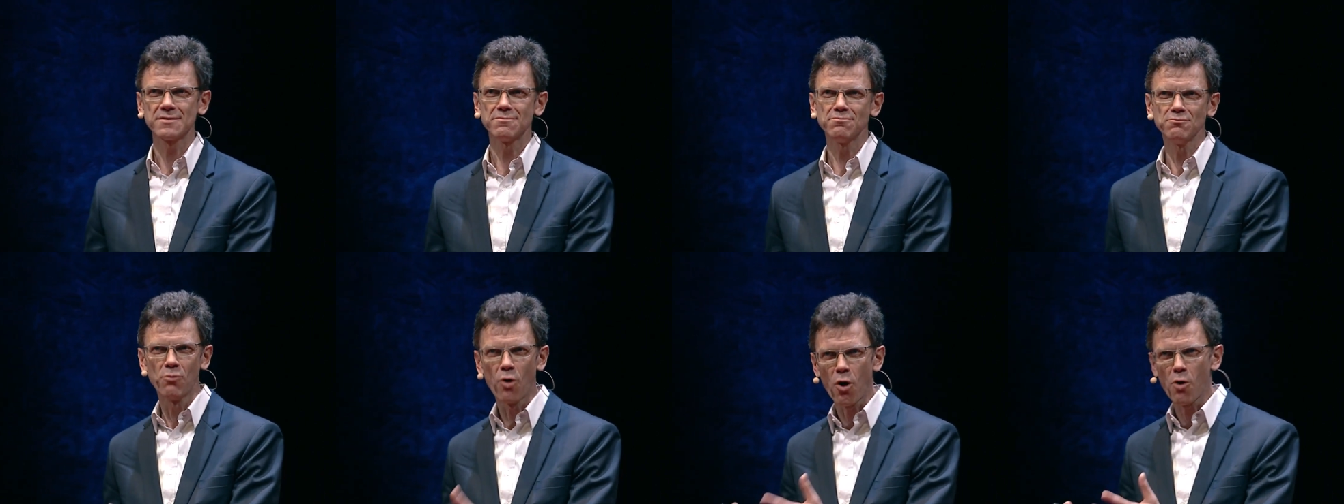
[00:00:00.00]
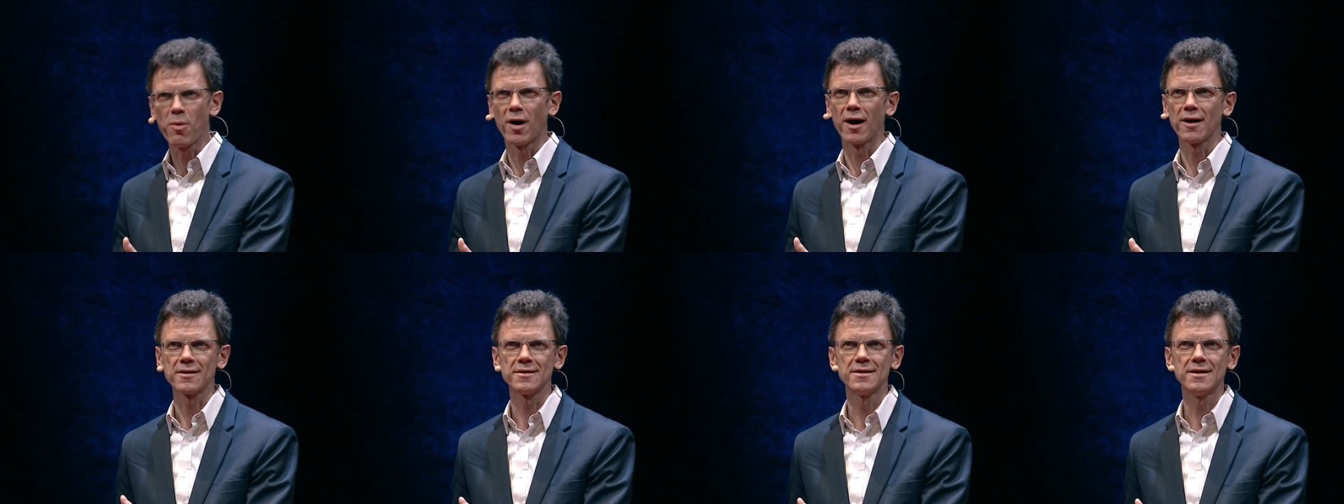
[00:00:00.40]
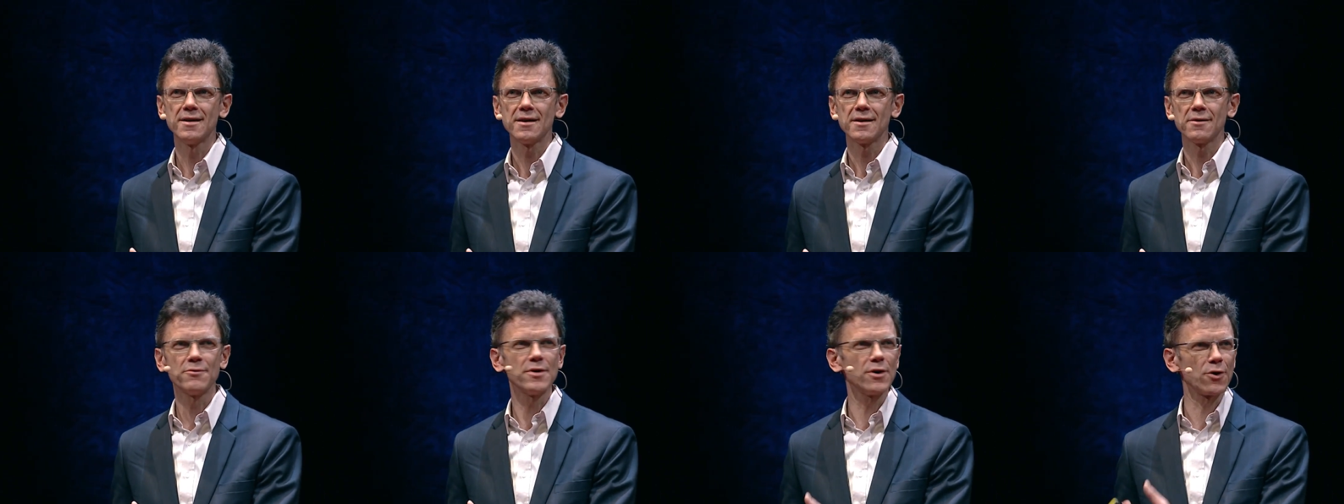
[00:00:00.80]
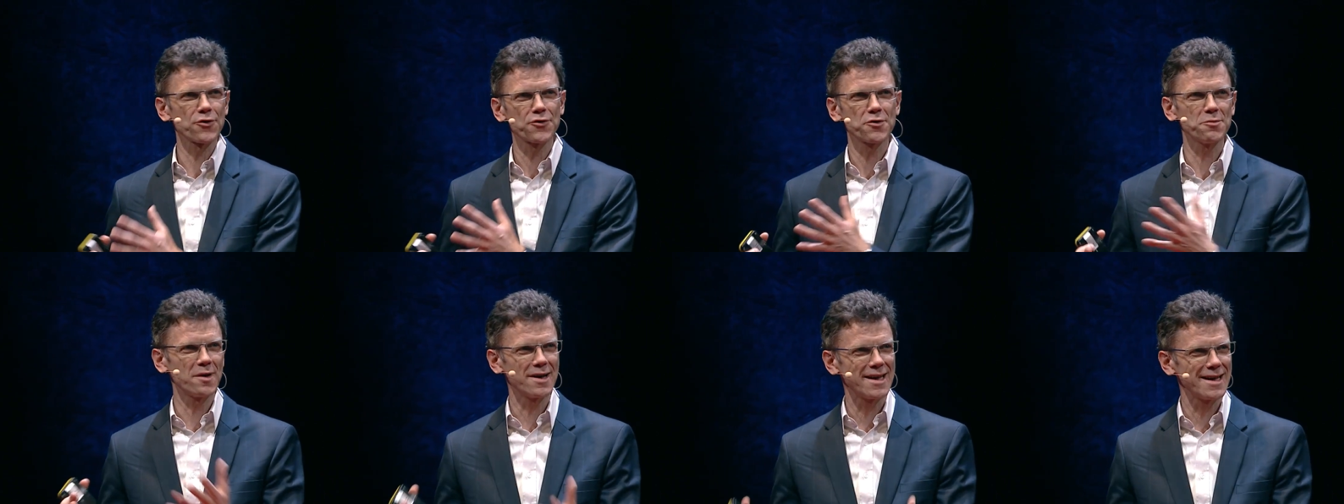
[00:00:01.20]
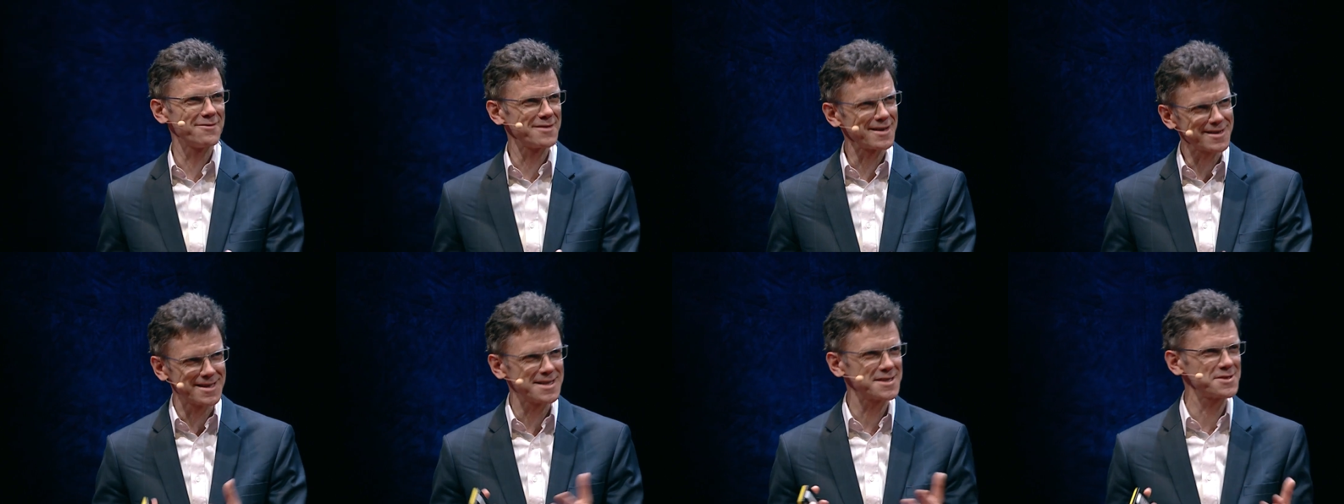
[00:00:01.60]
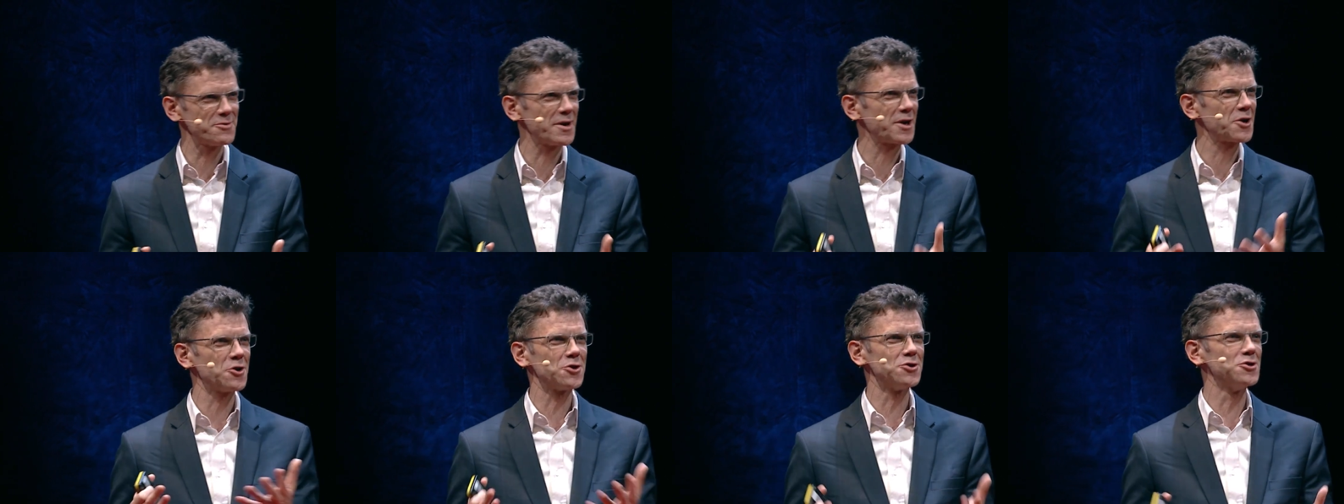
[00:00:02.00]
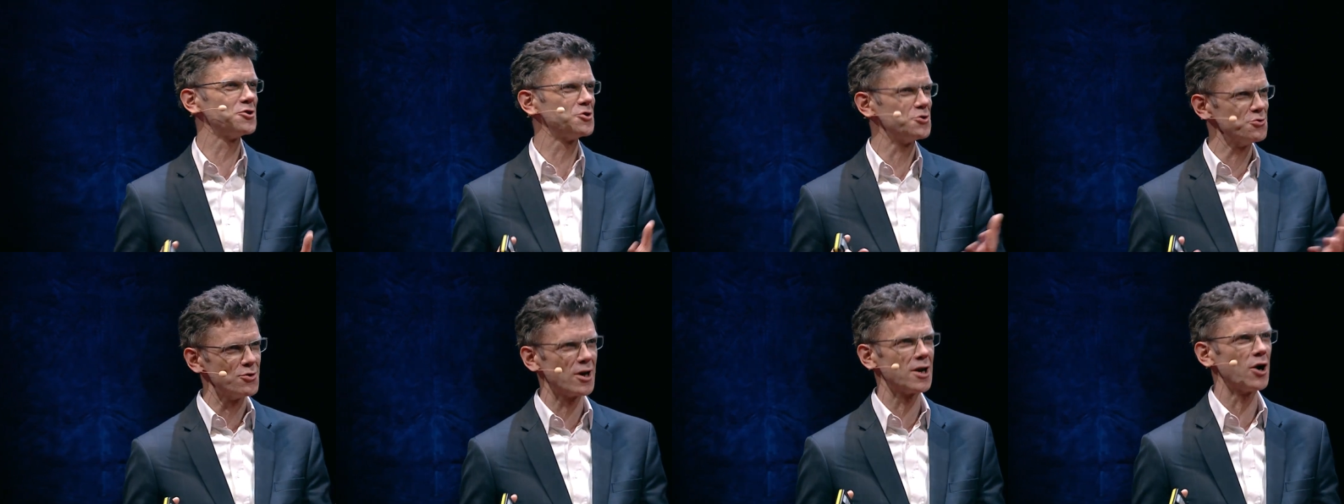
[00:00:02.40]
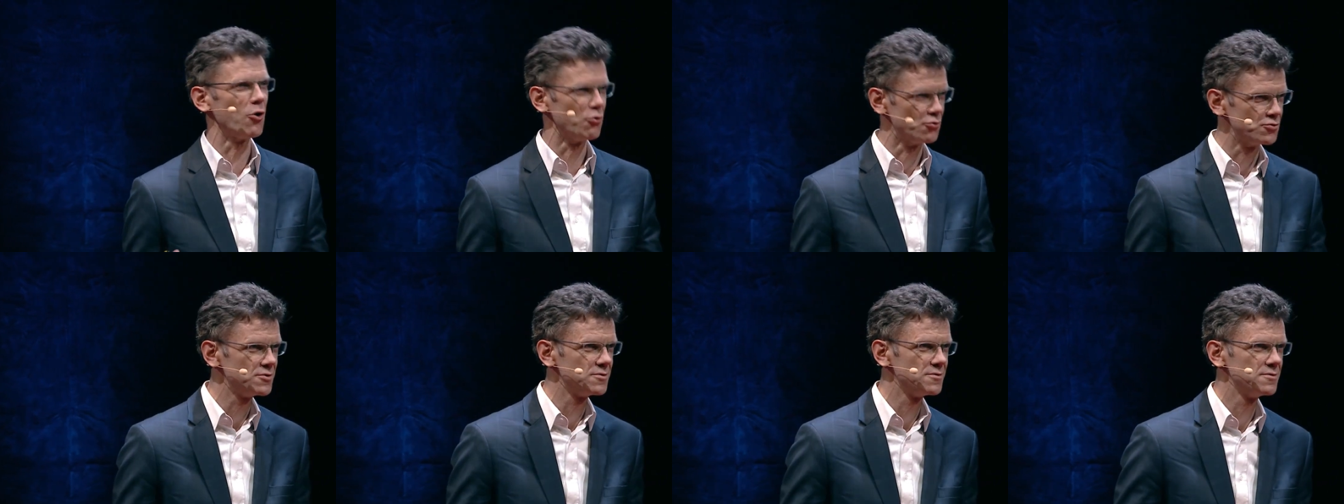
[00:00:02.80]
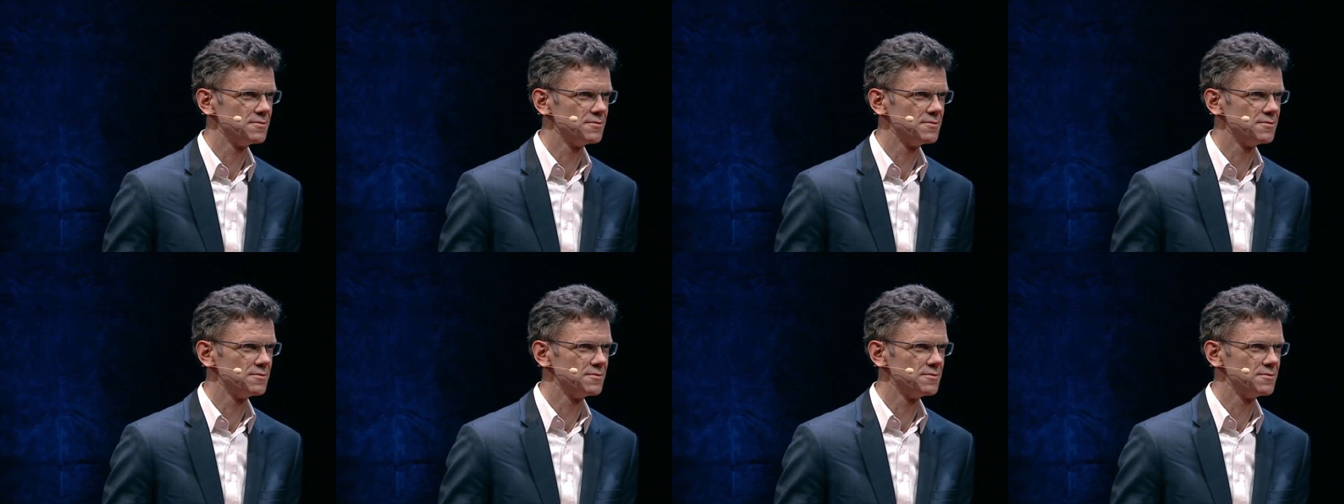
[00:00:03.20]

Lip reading: mobile. We also believe that this we couldn't do alone.